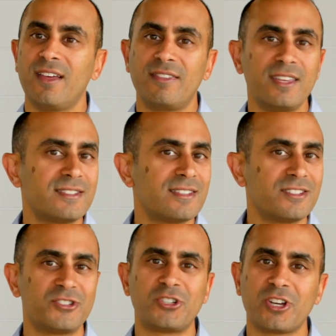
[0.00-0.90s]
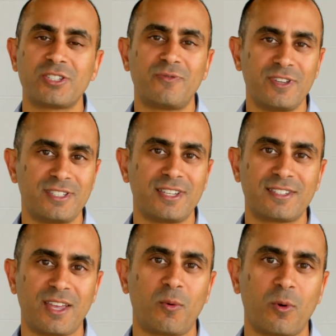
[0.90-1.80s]
This is just physics
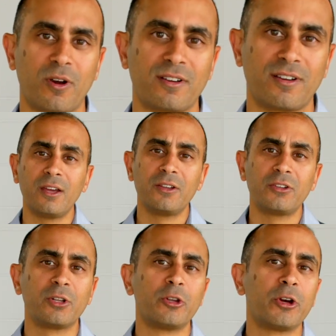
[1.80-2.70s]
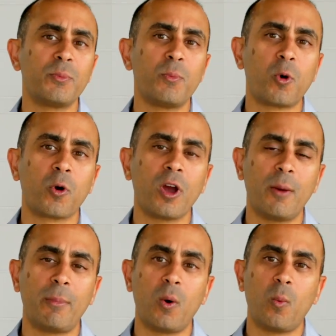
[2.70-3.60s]
at work. To learn more
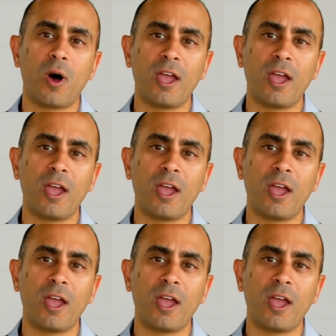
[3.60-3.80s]
about why